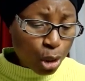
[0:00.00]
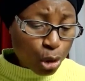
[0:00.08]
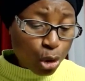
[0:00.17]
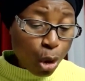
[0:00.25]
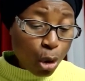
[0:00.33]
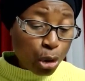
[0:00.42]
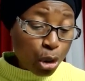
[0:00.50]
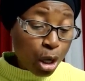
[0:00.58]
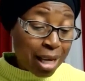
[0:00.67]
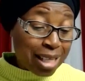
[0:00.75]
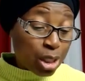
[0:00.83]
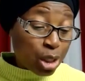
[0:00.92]
so you,
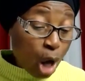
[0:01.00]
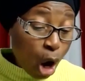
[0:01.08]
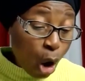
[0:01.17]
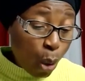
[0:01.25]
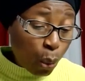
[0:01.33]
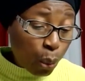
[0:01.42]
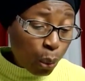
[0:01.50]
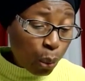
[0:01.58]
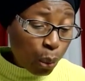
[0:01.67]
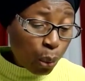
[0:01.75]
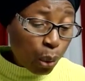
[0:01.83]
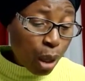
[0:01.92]
so
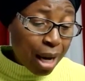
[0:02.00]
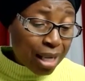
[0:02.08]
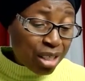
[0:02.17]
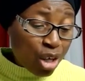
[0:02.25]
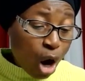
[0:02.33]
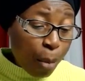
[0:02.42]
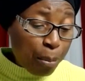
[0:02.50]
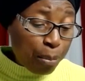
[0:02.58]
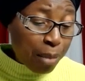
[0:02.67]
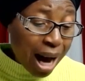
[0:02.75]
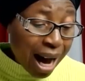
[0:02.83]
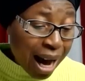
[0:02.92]
your
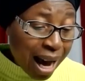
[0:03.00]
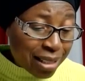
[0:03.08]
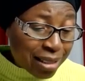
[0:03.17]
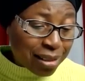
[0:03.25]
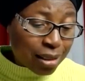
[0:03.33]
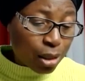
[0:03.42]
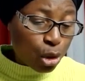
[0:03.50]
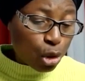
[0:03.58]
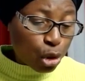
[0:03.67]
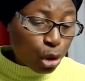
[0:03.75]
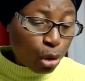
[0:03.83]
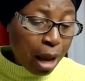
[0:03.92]
minds
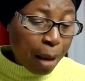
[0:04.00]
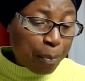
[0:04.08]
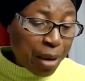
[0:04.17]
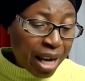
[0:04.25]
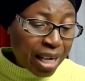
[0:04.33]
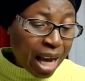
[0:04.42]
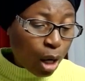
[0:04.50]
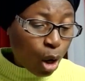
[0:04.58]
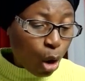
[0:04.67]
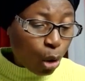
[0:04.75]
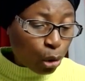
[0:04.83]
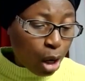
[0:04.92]
should have been
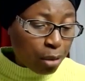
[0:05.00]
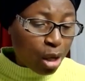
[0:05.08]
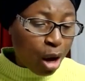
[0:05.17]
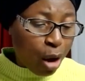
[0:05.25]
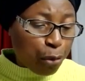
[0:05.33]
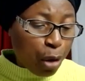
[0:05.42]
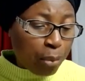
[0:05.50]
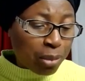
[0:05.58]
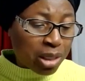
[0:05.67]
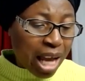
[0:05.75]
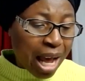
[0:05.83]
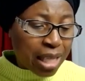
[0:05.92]
corrupt
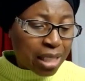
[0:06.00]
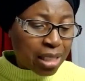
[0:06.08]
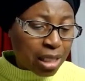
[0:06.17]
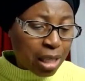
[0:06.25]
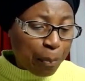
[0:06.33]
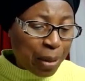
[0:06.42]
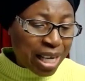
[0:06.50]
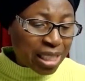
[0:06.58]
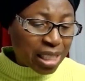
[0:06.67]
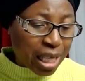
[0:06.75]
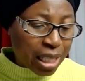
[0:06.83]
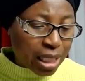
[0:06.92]
from the
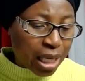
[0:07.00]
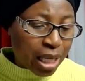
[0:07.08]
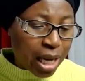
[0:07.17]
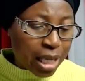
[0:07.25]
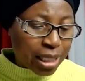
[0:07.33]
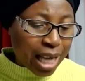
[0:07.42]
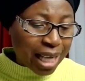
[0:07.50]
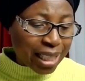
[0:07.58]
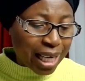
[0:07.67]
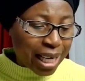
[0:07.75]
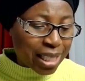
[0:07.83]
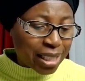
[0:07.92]
simplicity that
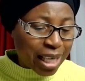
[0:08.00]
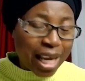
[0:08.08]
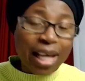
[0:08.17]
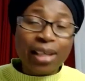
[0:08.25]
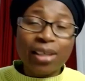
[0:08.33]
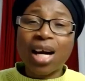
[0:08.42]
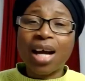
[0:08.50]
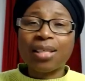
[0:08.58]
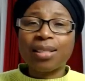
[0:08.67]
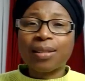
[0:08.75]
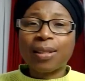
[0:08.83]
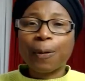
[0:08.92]
is in Christ.